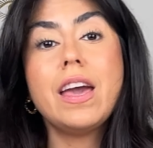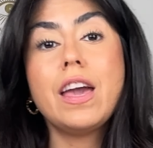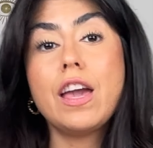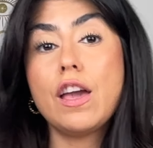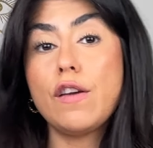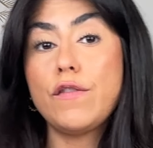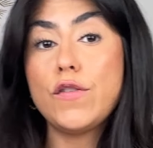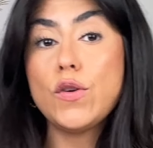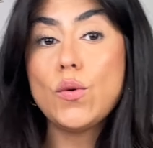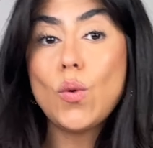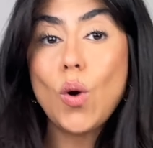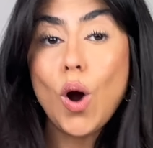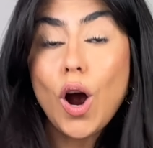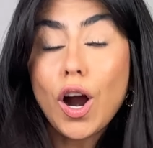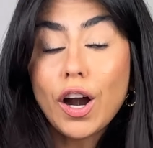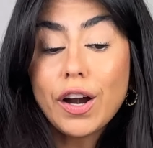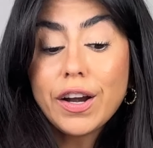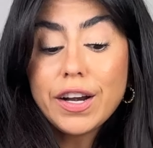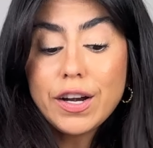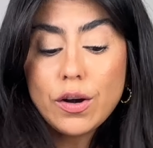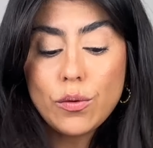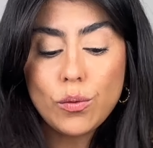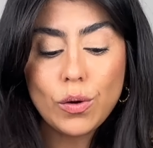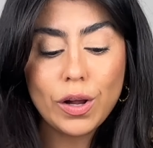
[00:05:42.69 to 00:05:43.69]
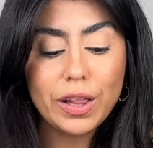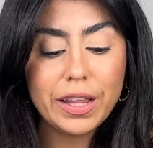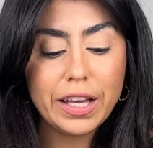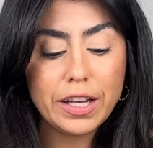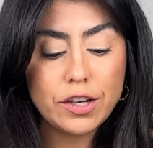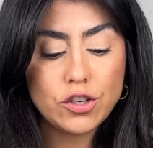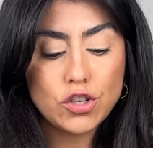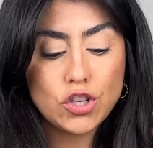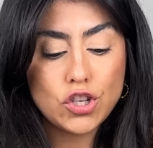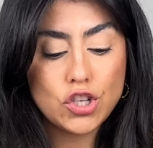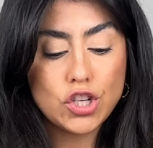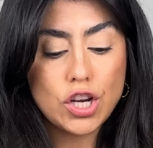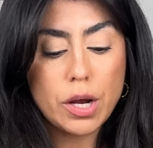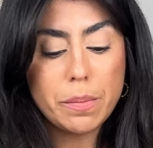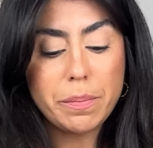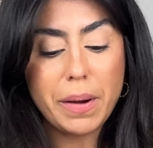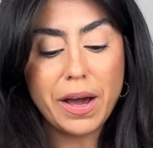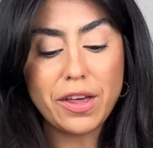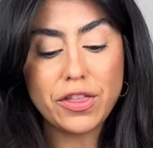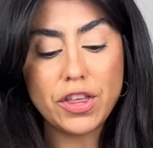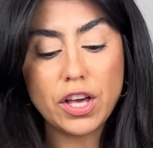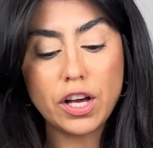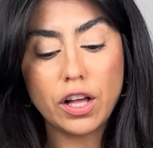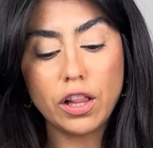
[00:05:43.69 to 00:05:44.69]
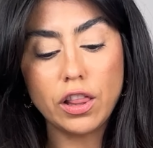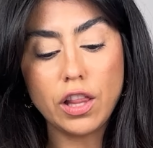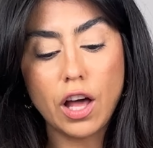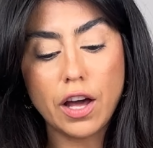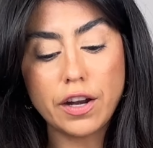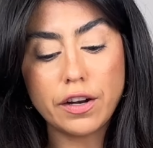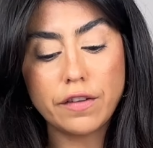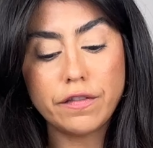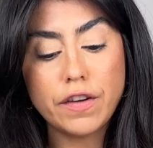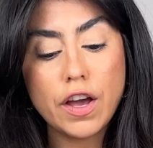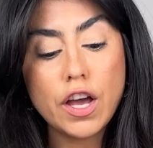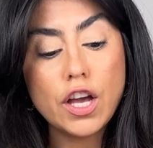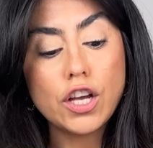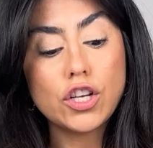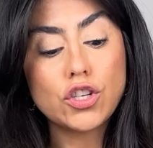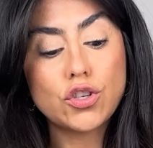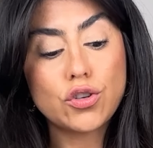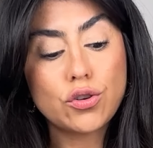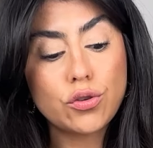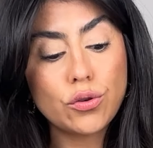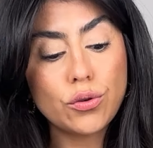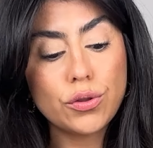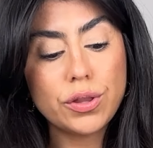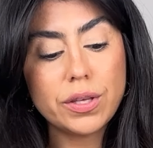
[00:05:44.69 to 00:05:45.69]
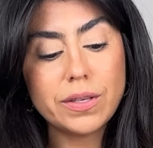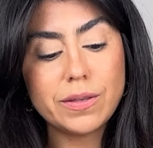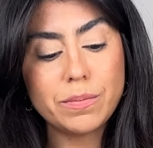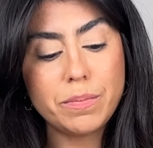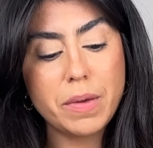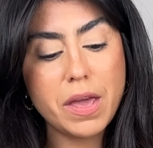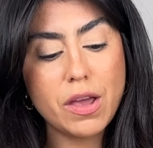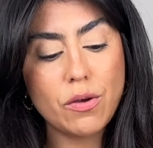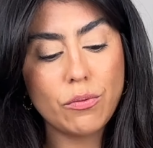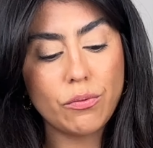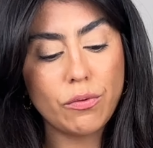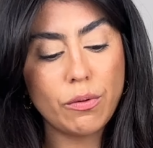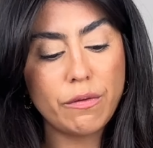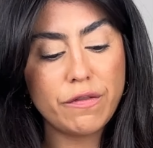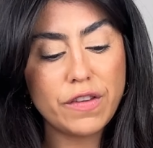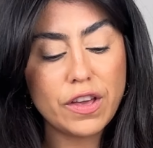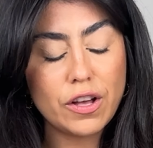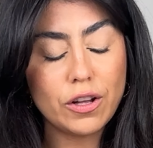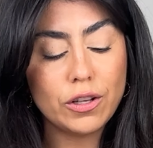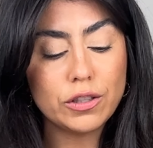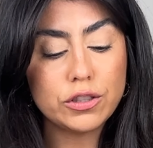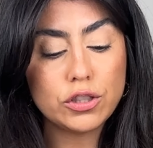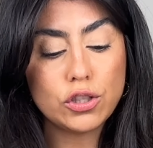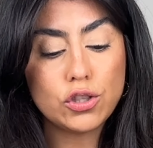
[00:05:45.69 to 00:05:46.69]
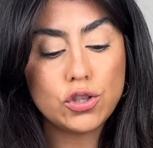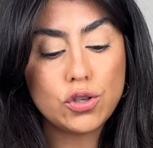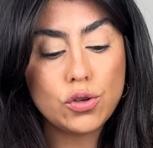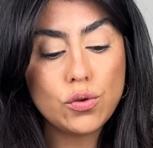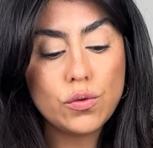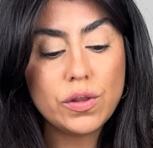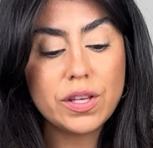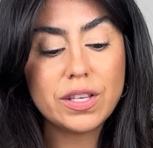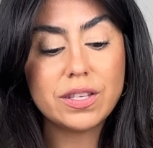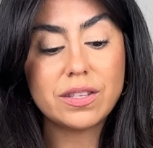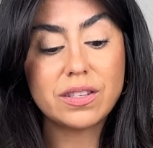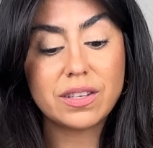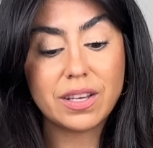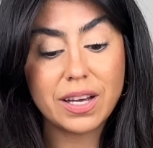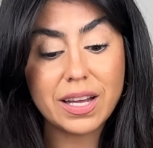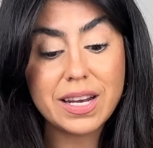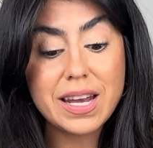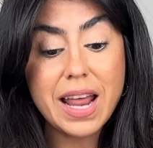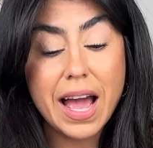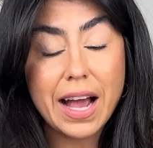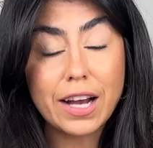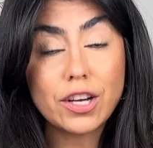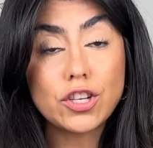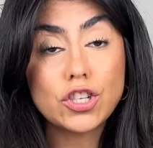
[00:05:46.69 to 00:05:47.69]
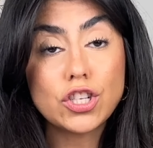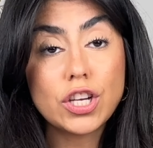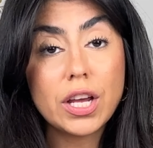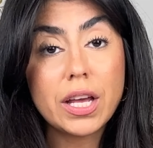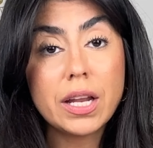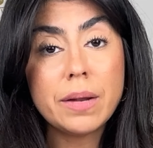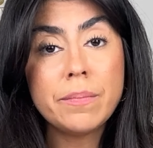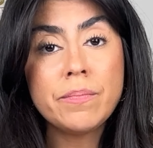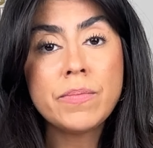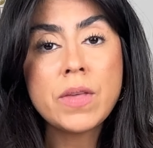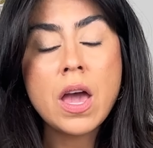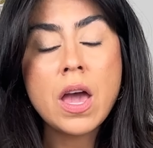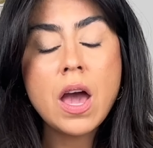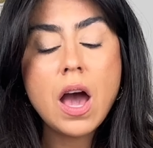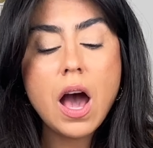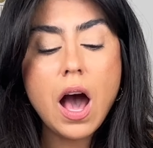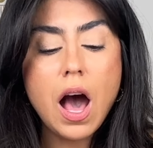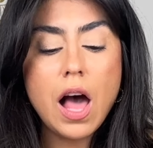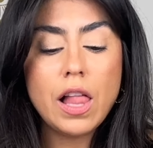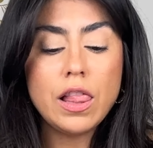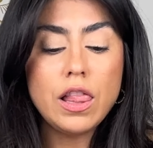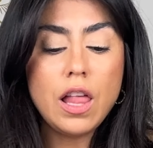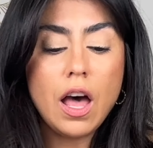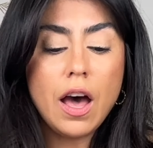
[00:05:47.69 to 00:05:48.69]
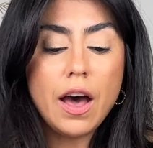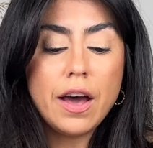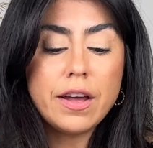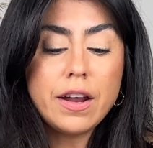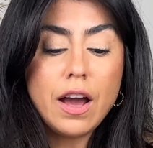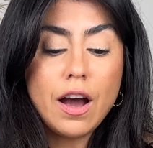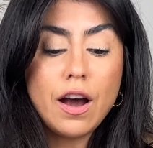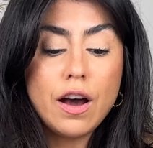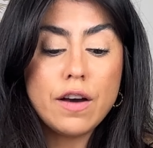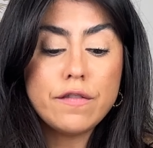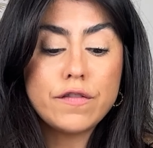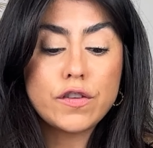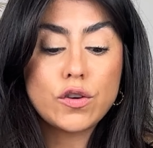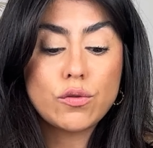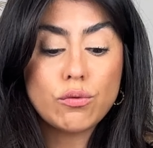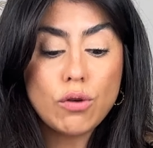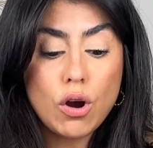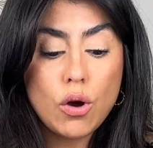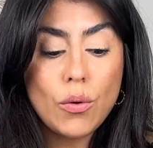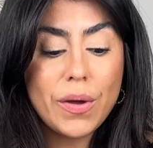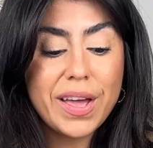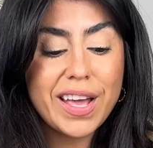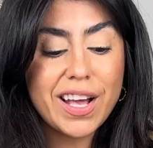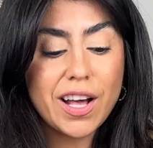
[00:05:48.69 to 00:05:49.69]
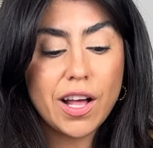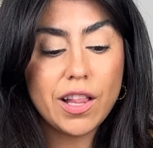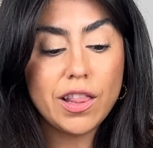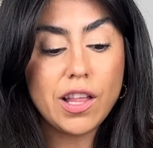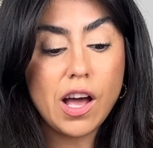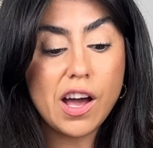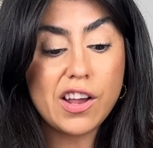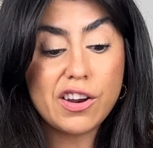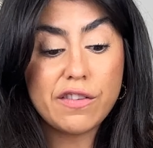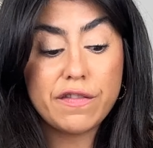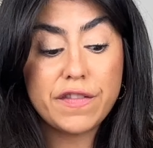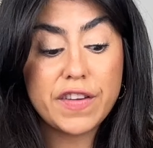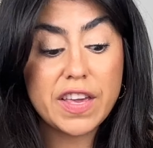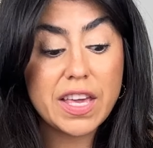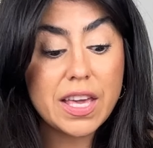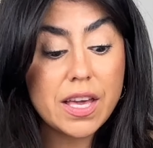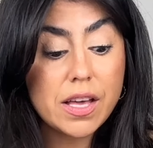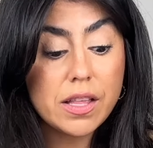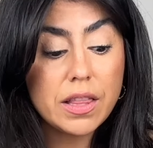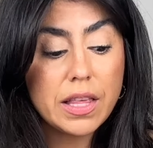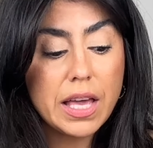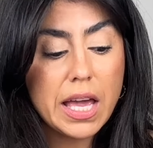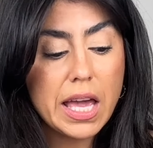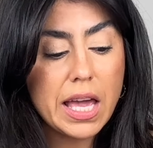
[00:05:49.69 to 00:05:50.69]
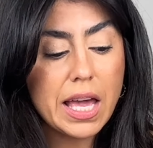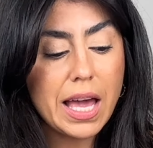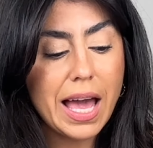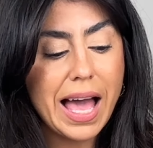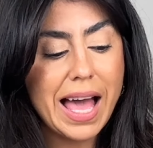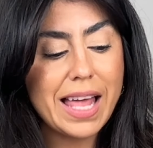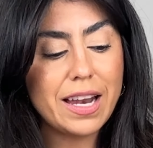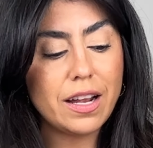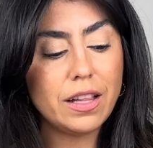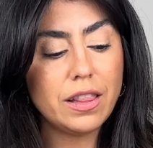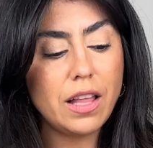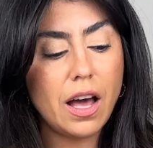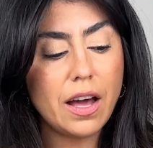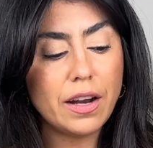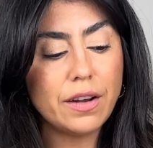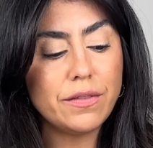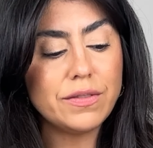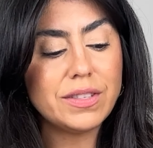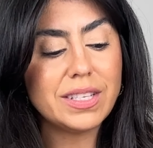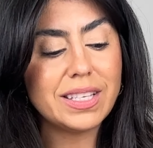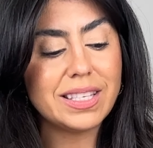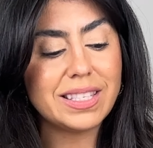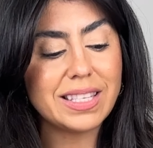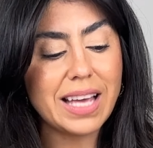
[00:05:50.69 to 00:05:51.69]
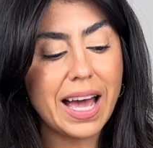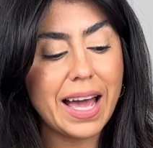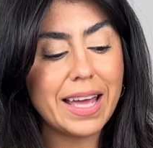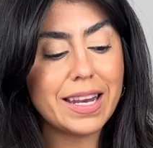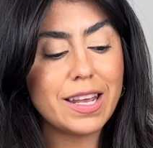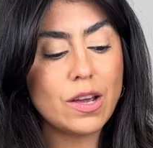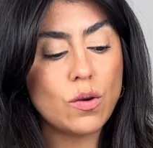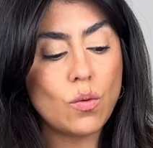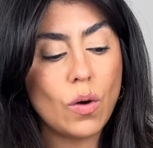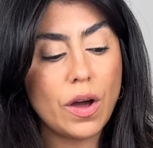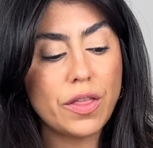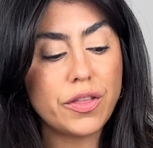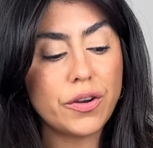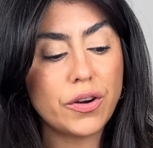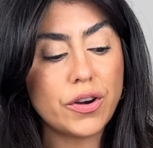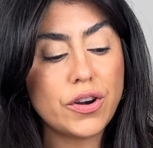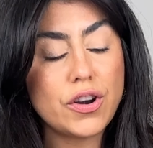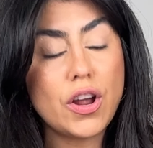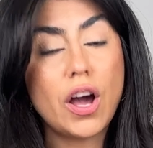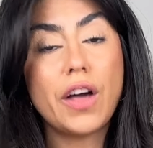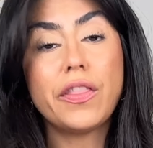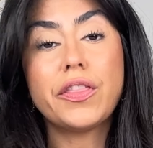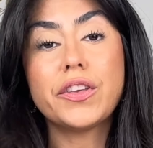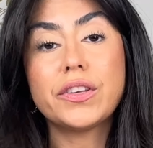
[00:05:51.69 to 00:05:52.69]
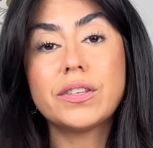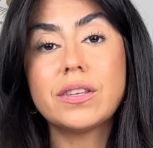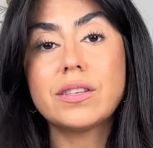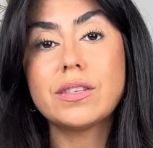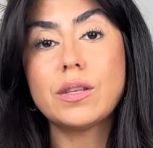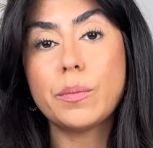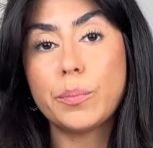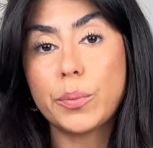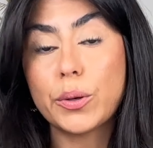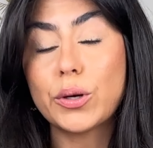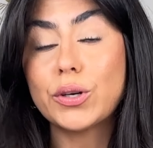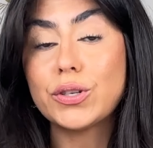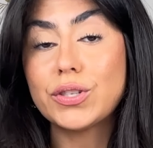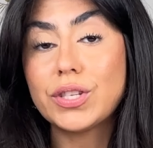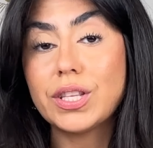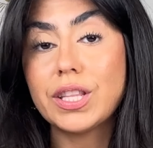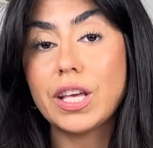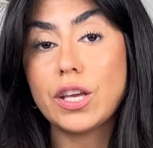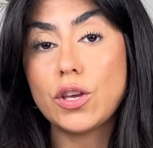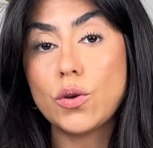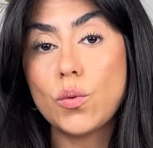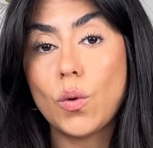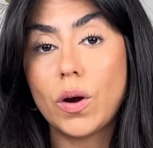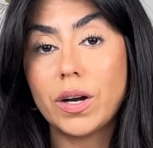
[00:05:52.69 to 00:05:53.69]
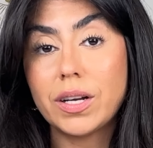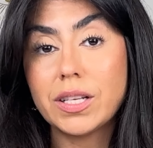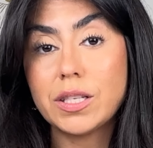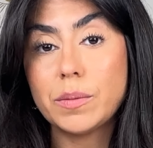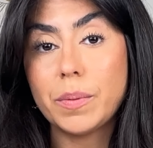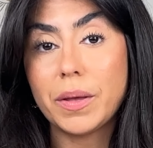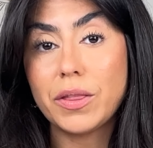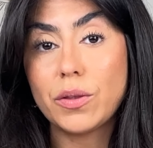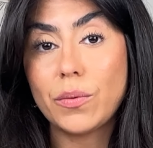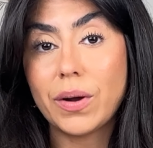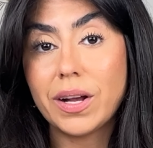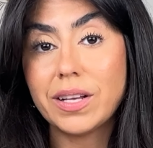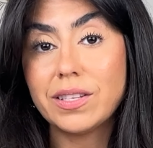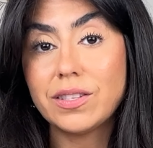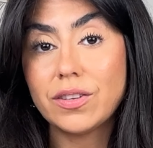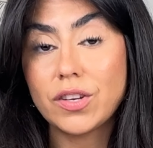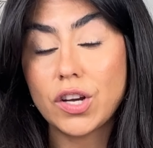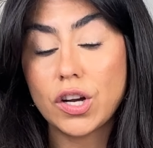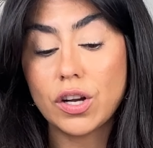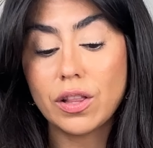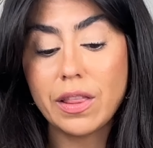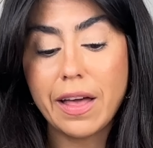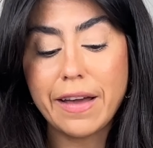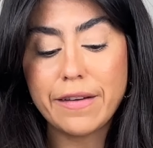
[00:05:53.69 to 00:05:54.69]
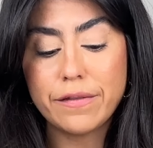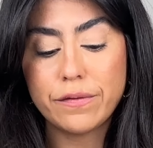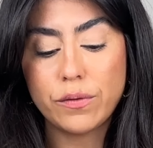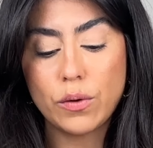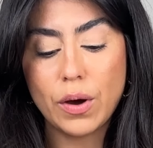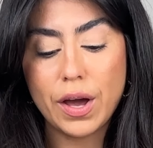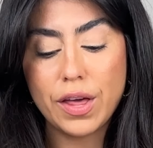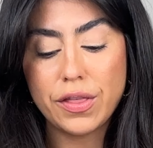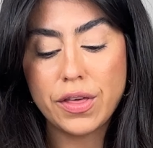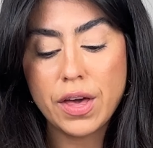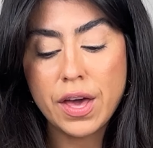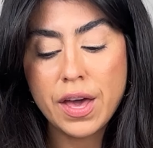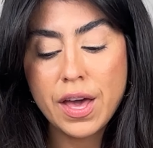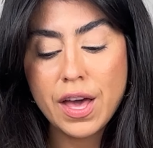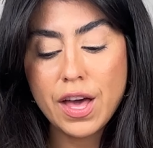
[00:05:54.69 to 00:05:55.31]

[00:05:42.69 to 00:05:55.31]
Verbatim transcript: If you are in a relationship, I think a lot of truth is being revealed to this connection, a lot of growing, a lot of healing, and a lot of deciding whether or not this is a person that you wanna spend the rest of your life with.